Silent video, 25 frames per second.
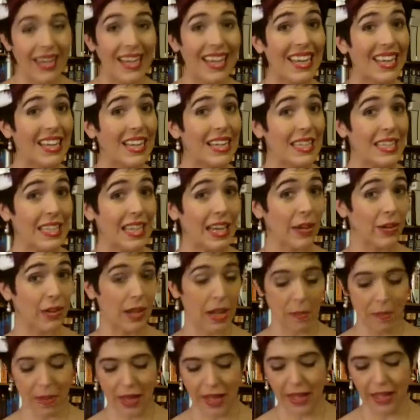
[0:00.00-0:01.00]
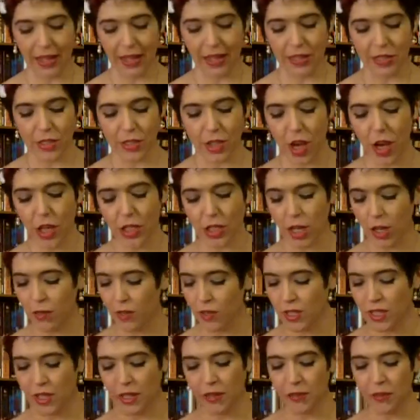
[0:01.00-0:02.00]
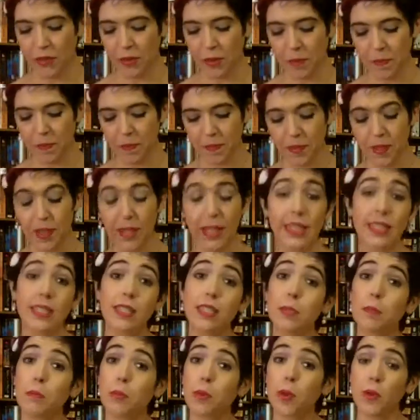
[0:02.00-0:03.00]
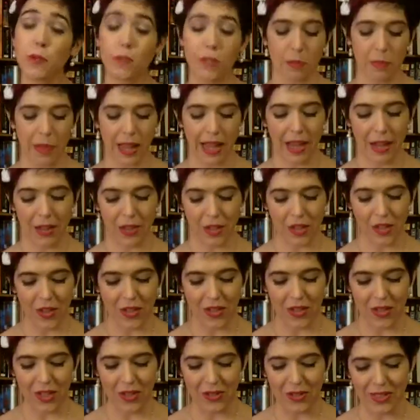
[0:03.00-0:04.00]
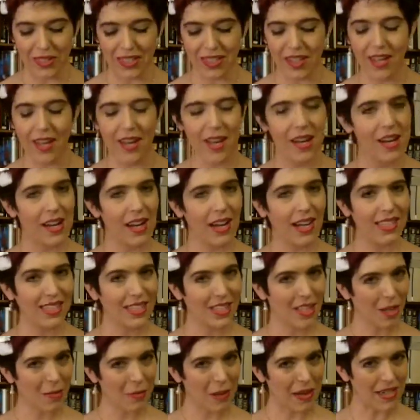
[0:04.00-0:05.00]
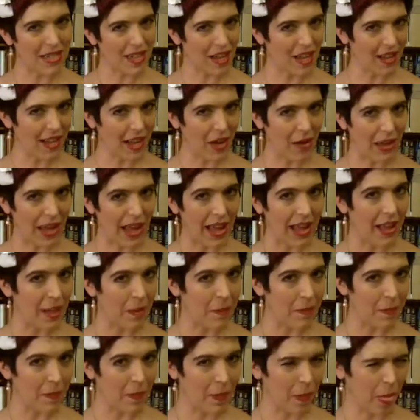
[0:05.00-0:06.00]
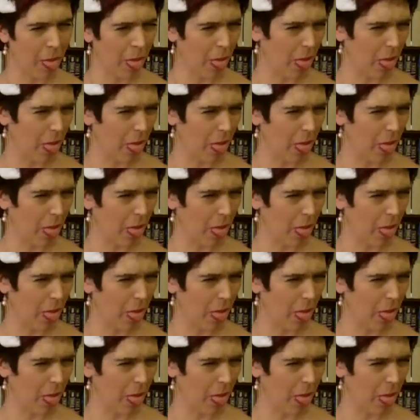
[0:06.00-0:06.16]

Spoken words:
He glared at me and stalked off to the living room. He disapproved of my alcohol use. I stuck my tongue out at him.